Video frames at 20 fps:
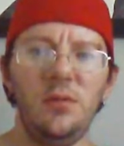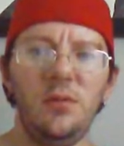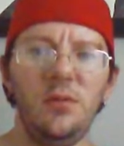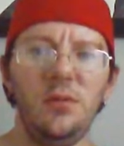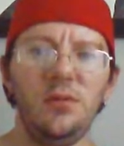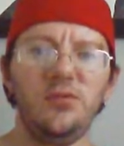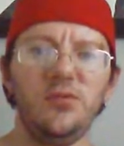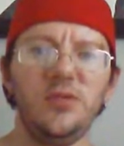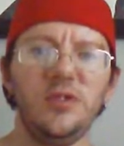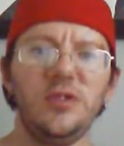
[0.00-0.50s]

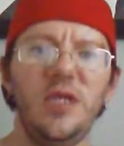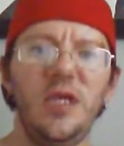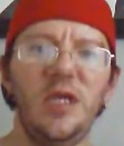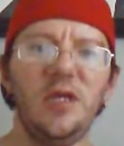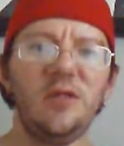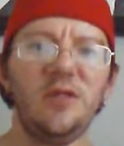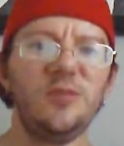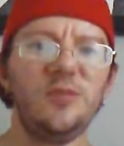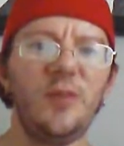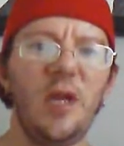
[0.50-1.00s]
You could tell
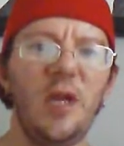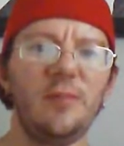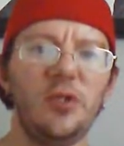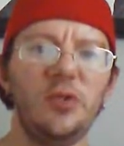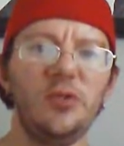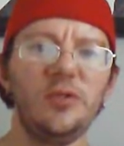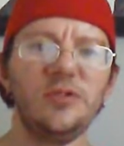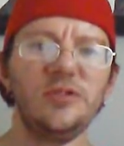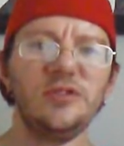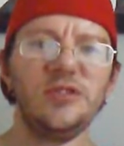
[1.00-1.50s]
she probably
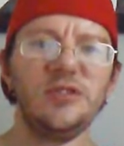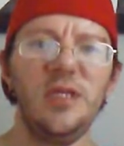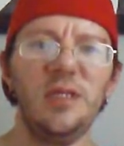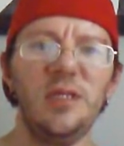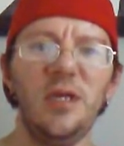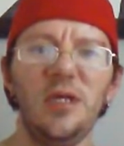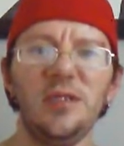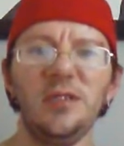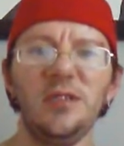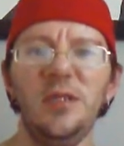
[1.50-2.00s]
couldn't see
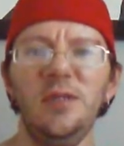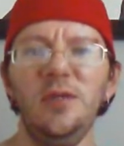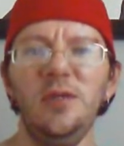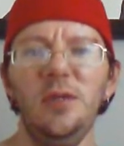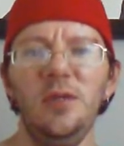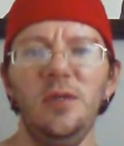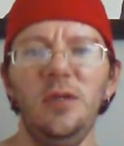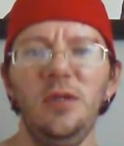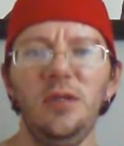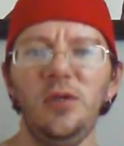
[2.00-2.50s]
nothing.
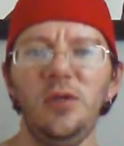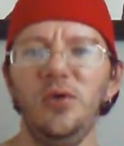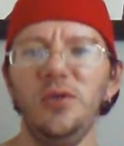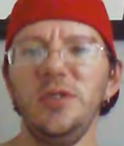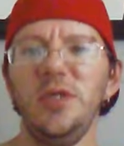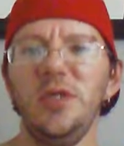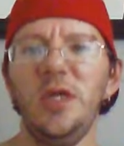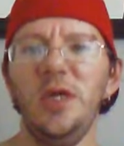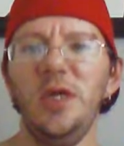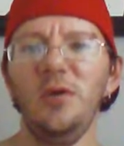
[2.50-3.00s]

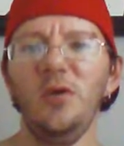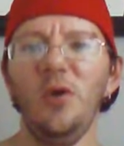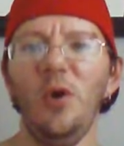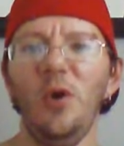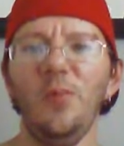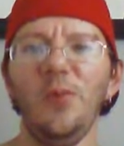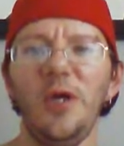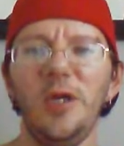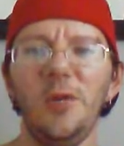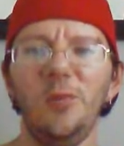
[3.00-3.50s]
Couldn't hear
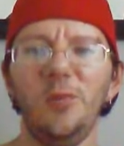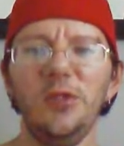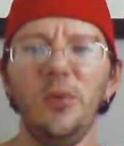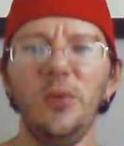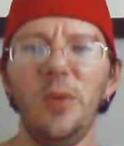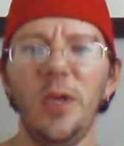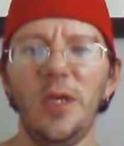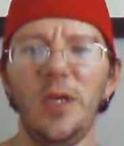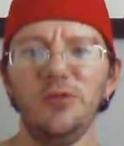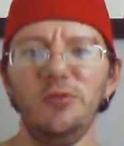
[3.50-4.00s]
nobody when
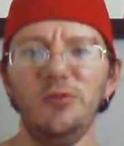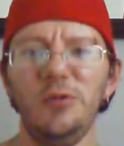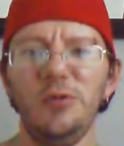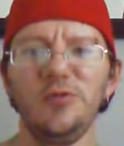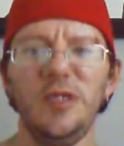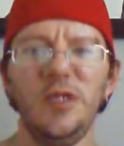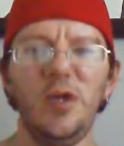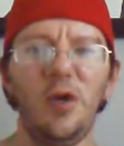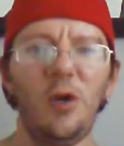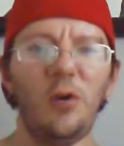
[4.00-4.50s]
you asked her if
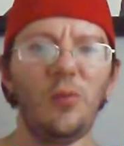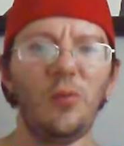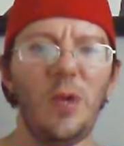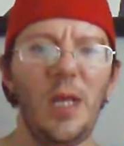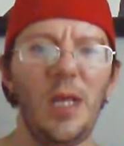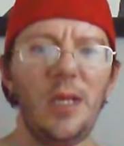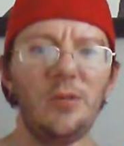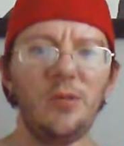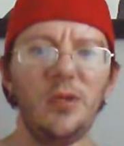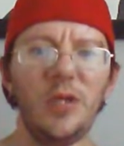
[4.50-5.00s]
she all
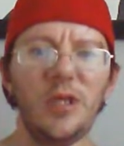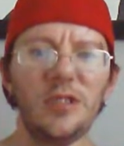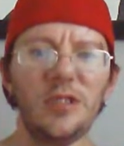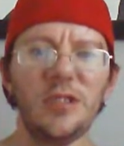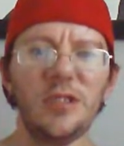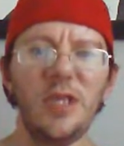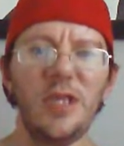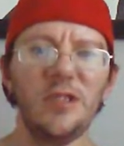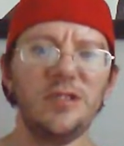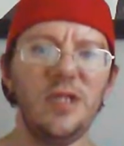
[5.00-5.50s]
right or
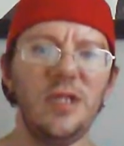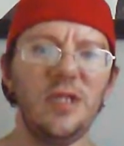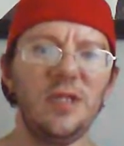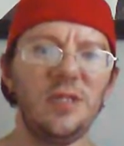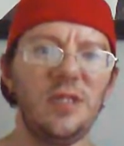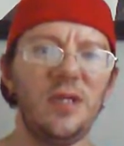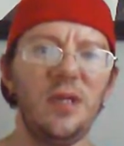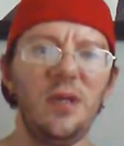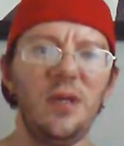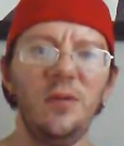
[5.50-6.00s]
nothing like
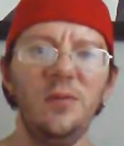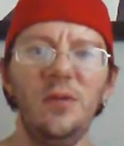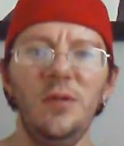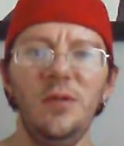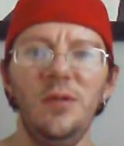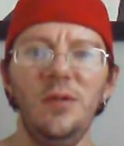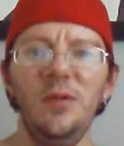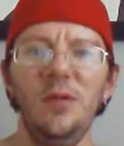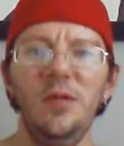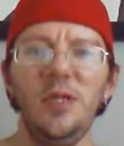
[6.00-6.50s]
that,
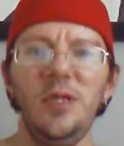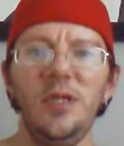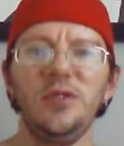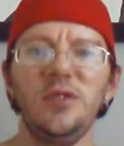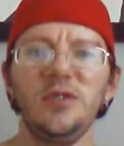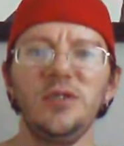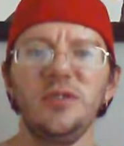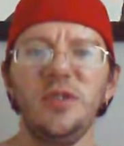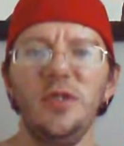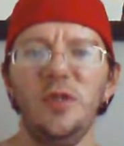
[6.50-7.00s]
And
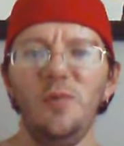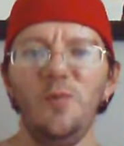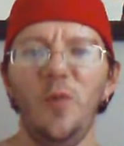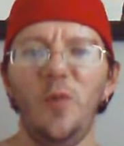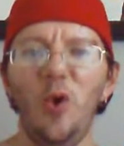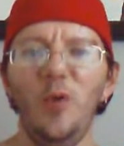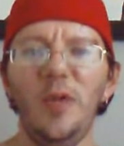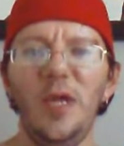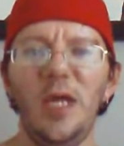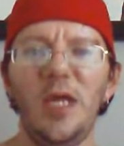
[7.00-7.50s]
just
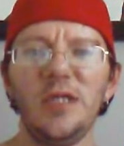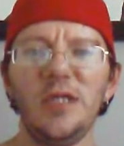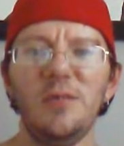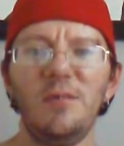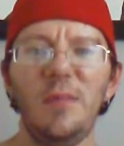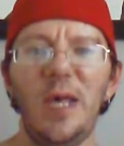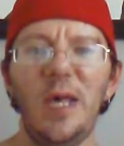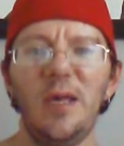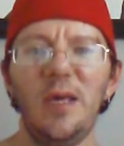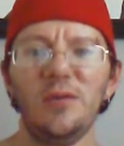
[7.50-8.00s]
foaming at the
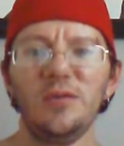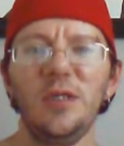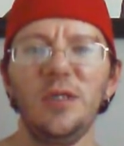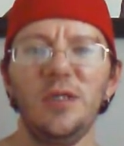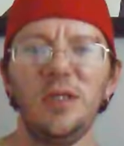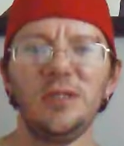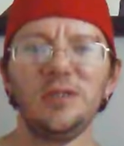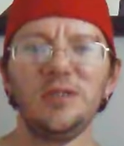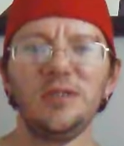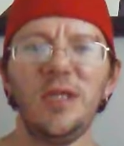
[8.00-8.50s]
mouth
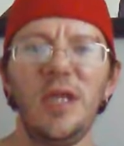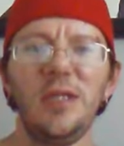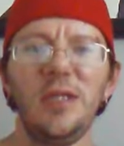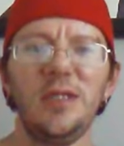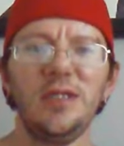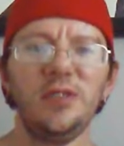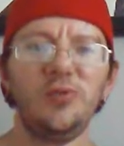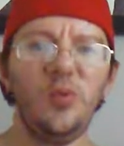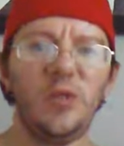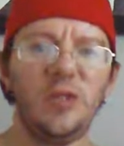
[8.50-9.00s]
and
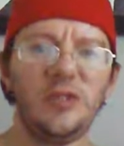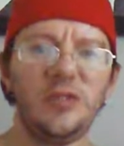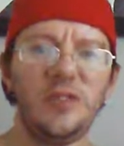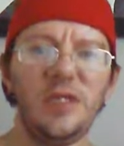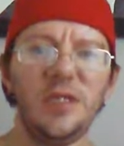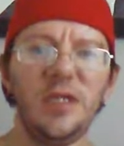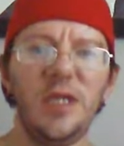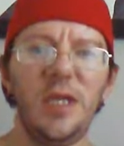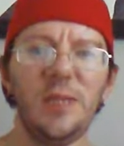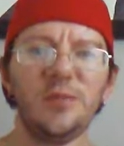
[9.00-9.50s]
slightly twitching
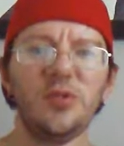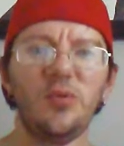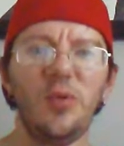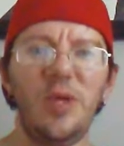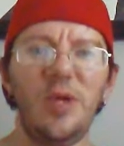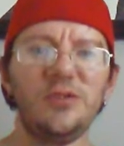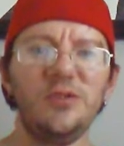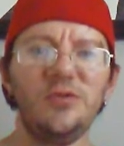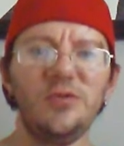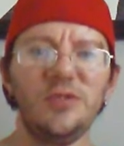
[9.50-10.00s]
and kept
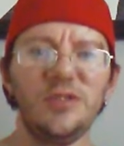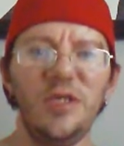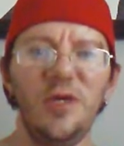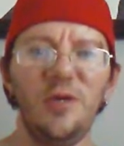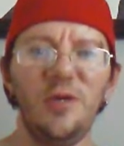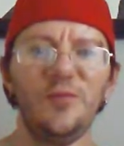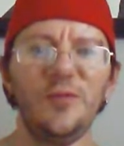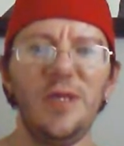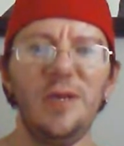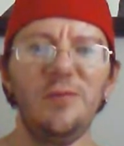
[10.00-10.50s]
scratching
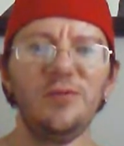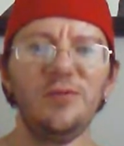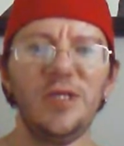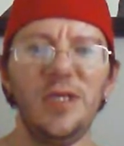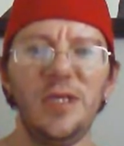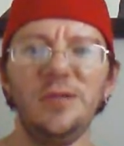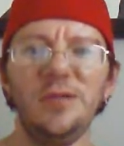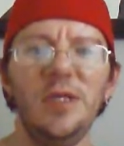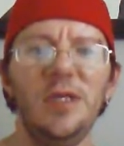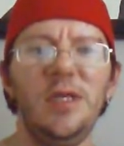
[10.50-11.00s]
herself and everything
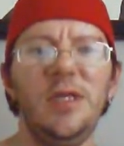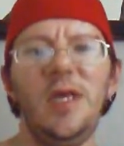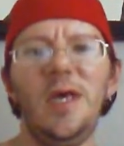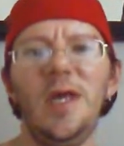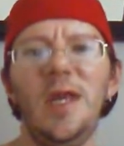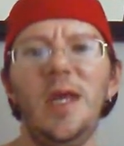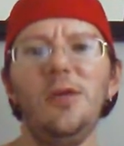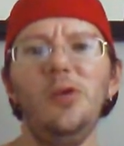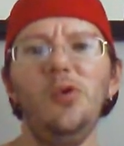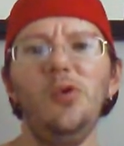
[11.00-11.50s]
else.
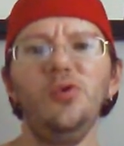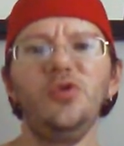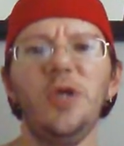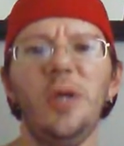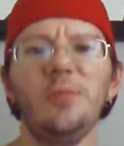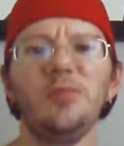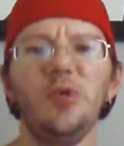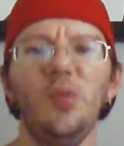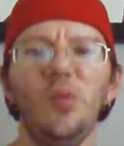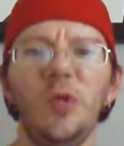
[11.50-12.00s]
And I knew
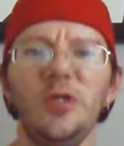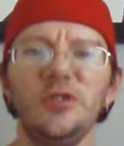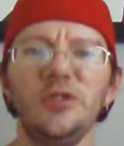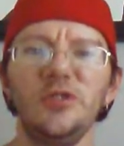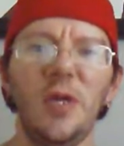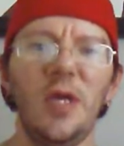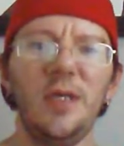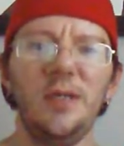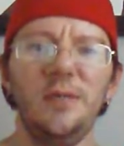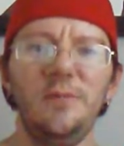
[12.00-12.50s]
something wasn't
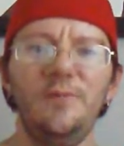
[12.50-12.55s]
right.